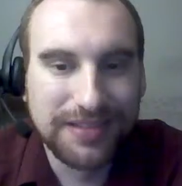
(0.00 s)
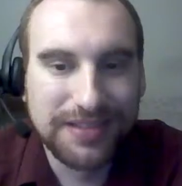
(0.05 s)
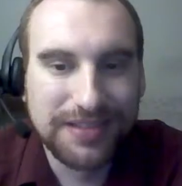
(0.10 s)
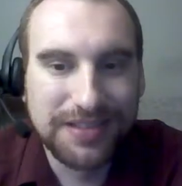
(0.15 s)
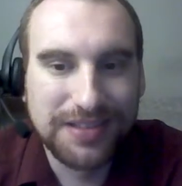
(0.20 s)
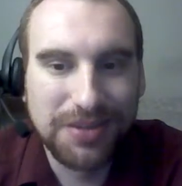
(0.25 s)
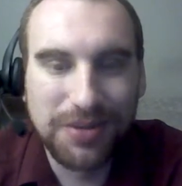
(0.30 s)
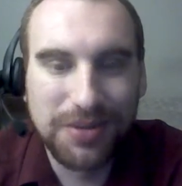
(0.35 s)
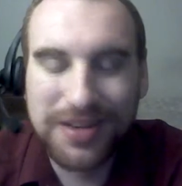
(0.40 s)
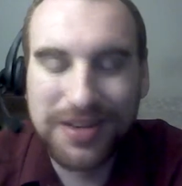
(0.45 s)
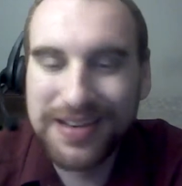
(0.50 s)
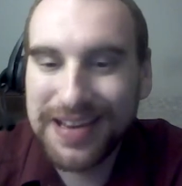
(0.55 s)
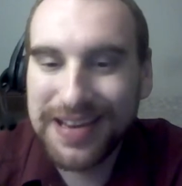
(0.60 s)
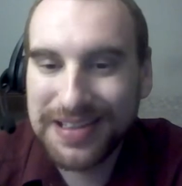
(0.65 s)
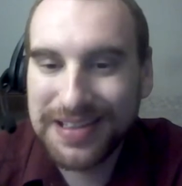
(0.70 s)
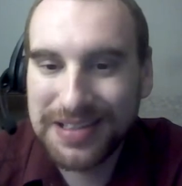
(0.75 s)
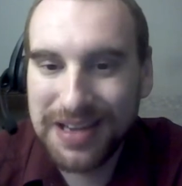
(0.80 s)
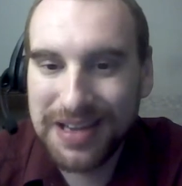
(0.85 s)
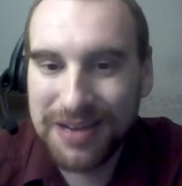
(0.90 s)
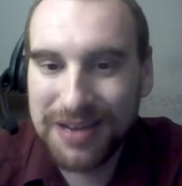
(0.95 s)
Tune in
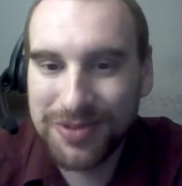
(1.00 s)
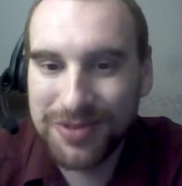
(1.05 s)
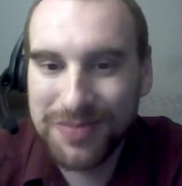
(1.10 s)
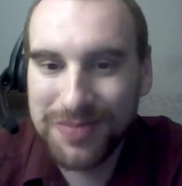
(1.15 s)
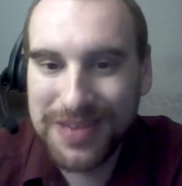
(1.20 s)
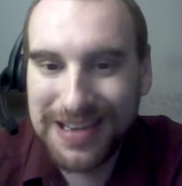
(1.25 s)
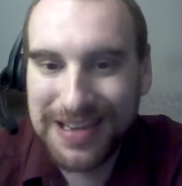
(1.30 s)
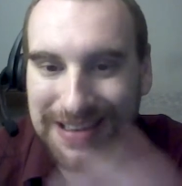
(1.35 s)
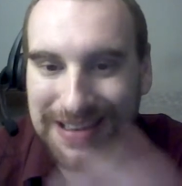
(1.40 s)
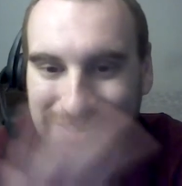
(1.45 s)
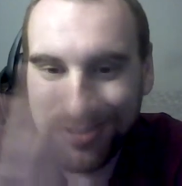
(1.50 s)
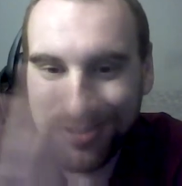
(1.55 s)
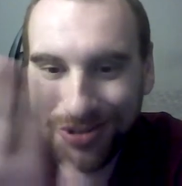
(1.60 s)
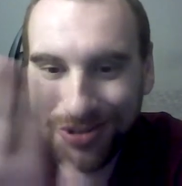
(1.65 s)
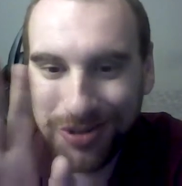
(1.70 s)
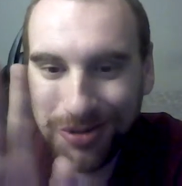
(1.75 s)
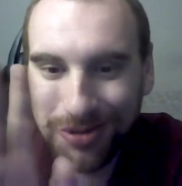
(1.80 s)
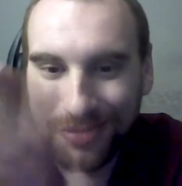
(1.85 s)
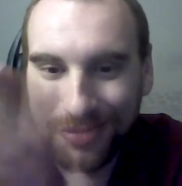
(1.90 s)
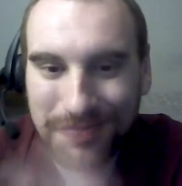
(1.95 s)
next time with me,
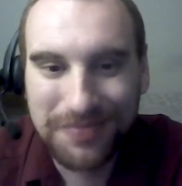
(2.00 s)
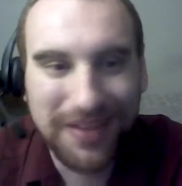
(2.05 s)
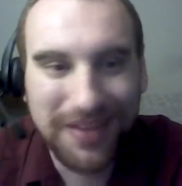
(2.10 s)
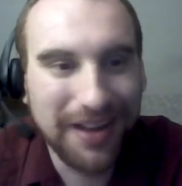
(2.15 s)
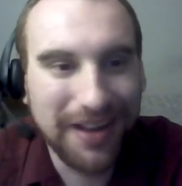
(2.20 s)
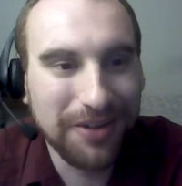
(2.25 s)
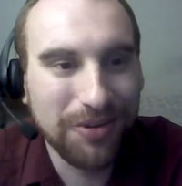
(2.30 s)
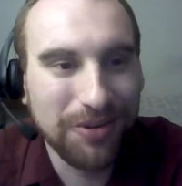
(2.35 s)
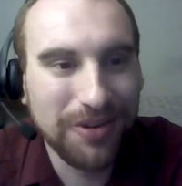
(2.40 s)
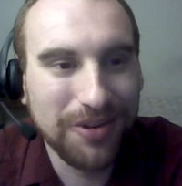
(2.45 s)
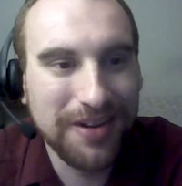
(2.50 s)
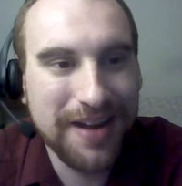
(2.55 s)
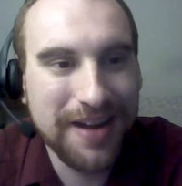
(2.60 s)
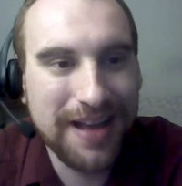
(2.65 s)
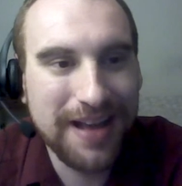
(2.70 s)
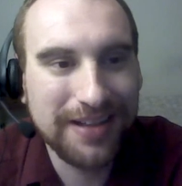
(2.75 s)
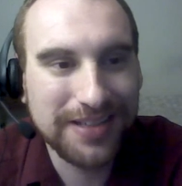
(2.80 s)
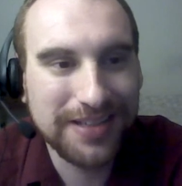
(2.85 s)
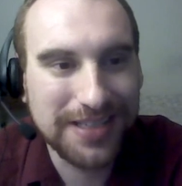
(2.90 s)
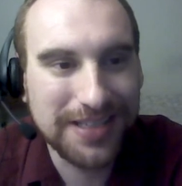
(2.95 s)
Drew, on Horror
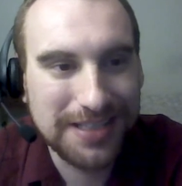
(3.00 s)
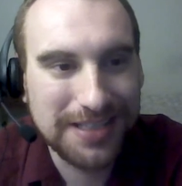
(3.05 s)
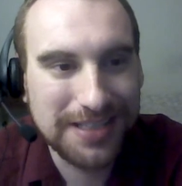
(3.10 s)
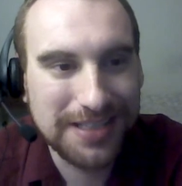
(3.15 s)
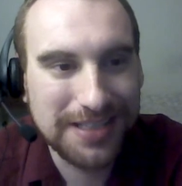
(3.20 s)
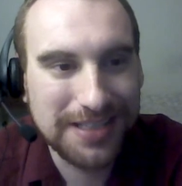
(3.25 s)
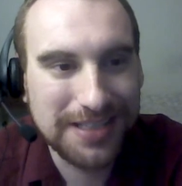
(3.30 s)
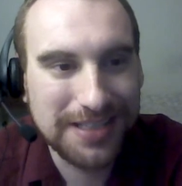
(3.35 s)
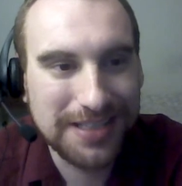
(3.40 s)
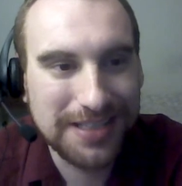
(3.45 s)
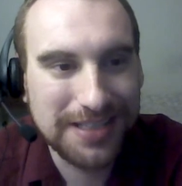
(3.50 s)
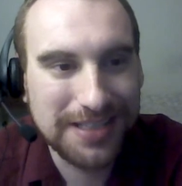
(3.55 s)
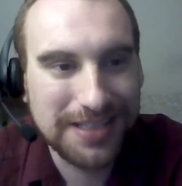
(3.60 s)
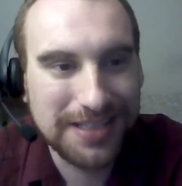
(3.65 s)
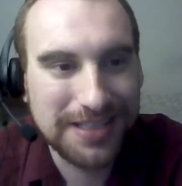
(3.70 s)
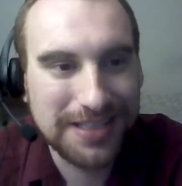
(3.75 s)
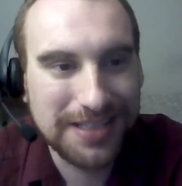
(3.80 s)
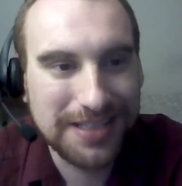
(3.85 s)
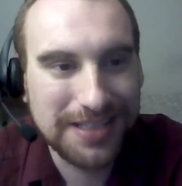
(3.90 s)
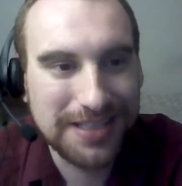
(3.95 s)
Analysis.
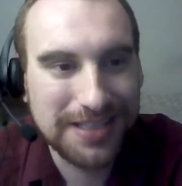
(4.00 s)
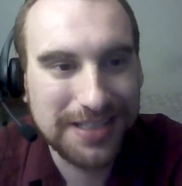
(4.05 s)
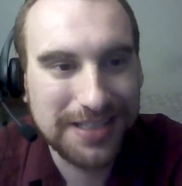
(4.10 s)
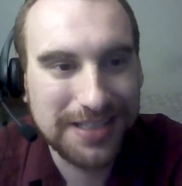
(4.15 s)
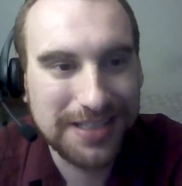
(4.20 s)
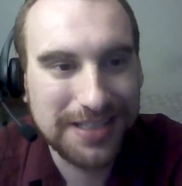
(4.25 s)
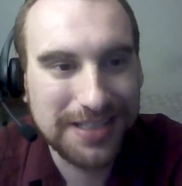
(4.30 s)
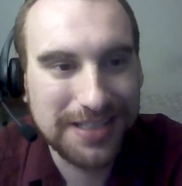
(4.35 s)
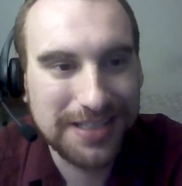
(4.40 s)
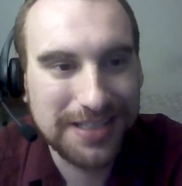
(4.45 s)
Have a good night.